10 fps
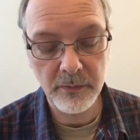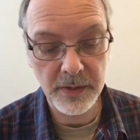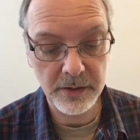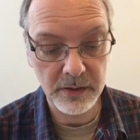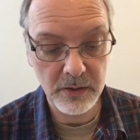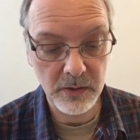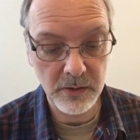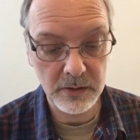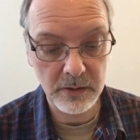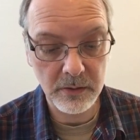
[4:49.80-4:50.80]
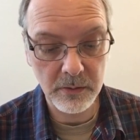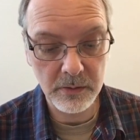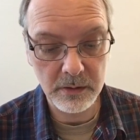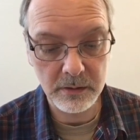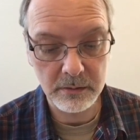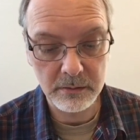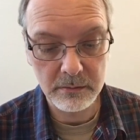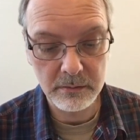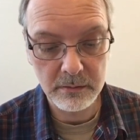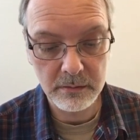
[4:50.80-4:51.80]
Found a car at the corner.
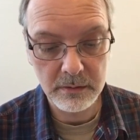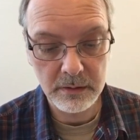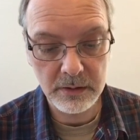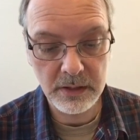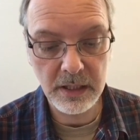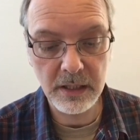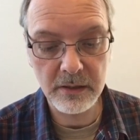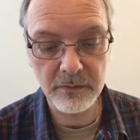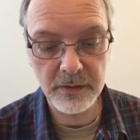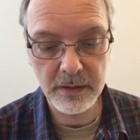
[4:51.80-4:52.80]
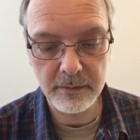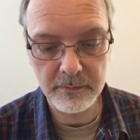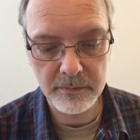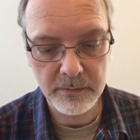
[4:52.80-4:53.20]
His keys fit.